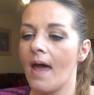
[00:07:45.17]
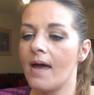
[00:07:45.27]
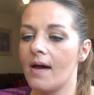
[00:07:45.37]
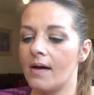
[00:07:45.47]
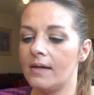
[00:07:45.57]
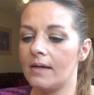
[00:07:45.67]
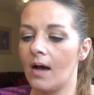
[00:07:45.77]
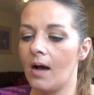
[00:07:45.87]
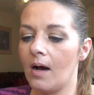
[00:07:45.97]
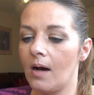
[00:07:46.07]
And
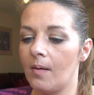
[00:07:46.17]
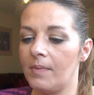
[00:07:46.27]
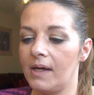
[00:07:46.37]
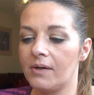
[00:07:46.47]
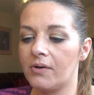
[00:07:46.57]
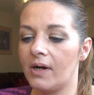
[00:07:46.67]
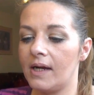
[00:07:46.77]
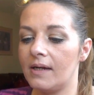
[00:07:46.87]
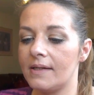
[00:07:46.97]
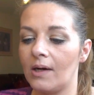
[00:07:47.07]
um, the
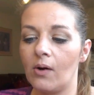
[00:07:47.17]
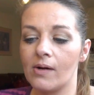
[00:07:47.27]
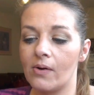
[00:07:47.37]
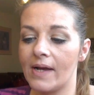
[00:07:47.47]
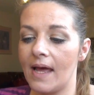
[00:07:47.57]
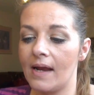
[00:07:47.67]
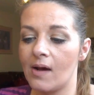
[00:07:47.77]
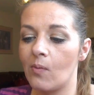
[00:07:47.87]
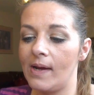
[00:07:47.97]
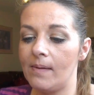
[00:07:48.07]
ingredients are
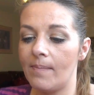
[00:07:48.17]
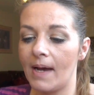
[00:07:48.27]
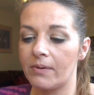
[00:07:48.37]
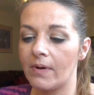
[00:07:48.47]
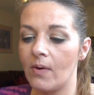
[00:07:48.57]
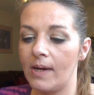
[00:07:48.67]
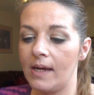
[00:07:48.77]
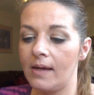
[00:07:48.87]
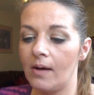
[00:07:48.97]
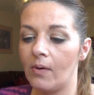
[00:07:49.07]
organic wheat
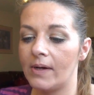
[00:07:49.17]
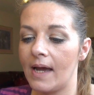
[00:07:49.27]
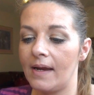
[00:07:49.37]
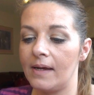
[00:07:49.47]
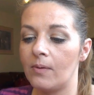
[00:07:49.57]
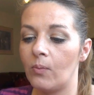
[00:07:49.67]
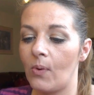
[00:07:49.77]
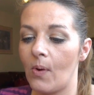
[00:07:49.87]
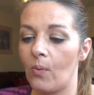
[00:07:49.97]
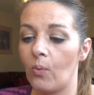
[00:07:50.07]
macaroni, organic
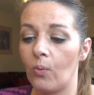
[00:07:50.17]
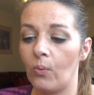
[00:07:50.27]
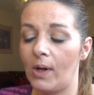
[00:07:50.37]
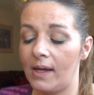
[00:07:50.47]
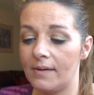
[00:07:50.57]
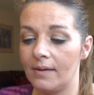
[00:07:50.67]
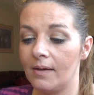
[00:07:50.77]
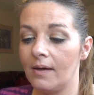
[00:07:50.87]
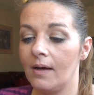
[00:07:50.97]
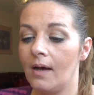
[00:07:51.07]
wheat,
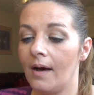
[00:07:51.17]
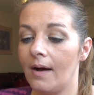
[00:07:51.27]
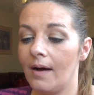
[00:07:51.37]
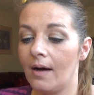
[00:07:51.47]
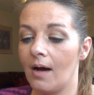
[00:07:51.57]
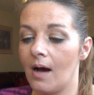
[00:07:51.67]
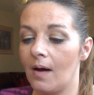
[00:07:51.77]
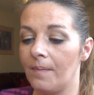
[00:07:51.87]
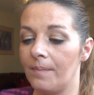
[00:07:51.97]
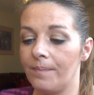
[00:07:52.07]

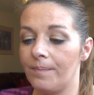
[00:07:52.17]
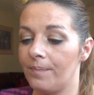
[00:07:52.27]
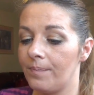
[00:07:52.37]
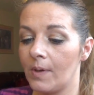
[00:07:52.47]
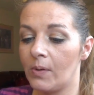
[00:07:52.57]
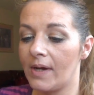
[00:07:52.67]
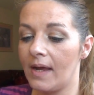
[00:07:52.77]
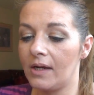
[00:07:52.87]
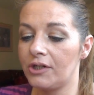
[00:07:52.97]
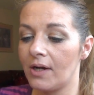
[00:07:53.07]
um,
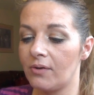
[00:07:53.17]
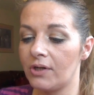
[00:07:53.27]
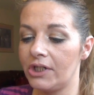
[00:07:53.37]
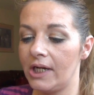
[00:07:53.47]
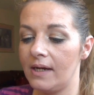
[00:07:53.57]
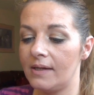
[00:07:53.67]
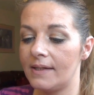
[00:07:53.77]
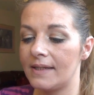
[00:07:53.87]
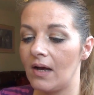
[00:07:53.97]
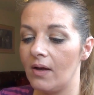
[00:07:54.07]
organic cheddar cheese,
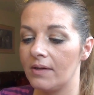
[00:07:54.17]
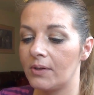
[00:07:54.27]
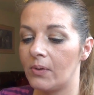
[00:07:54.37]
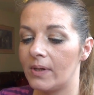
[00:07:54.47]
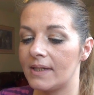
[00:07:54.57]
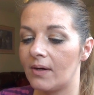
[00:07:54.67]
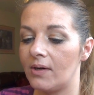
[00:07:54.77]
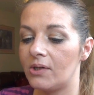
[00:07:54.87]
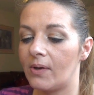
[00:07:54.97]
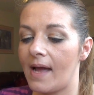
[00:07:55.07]
salt, corn
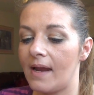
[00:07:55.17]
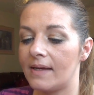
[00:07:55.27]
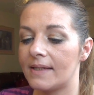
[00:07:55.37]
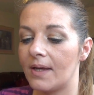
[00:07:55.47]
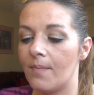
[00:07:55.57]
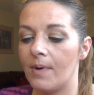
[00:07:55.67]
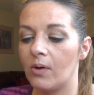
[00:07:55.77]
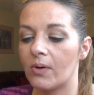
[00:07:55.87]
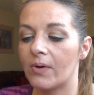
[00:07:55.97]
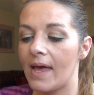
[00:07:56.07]
starch, organic skim
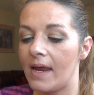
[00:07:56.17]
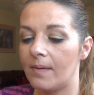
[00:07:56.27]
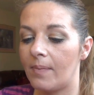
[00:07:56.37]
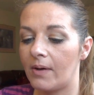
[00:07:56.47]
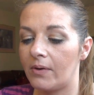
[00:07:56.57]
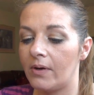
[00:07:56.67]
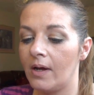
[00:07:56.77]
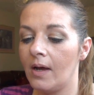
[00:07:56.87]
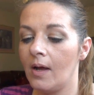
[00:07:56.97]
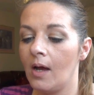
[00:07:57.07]
milk, organic butter,
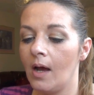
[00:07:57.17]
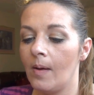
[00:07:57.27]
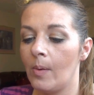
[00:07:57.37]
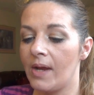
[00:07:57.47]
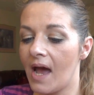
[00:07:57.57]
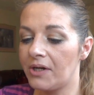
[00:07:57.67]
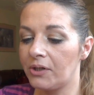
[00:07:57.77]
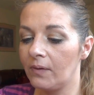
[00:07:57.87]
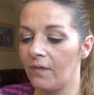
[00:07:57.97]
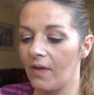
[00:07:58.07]

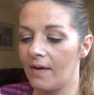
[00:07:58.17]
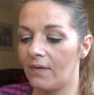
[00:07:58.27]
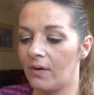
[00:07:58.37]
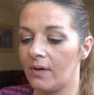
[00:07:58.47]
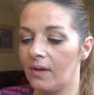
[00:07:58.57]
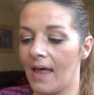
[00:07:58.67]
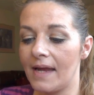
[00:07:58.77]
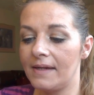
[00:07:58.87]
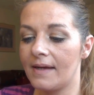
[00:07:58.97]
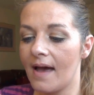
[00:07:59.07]
natural flavor,
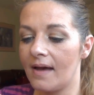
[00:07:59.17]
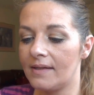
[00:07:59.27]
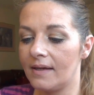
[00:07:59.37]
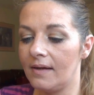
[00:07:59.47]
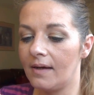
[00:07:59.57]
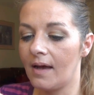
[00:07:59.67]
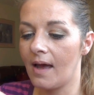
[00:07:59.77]
lactic acid,